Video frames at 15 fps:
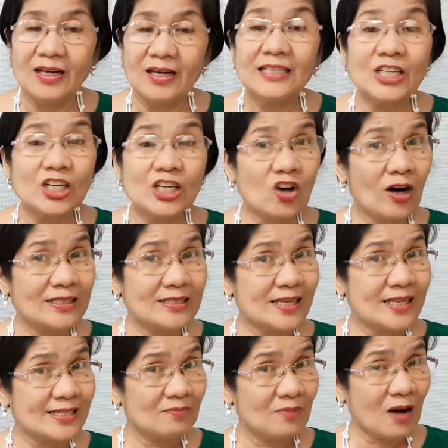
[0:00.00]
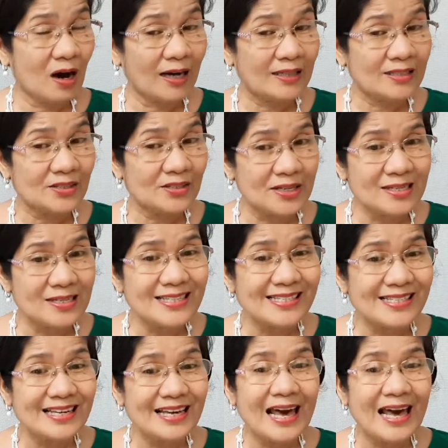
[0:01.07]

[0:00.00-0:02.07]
the context of utterance,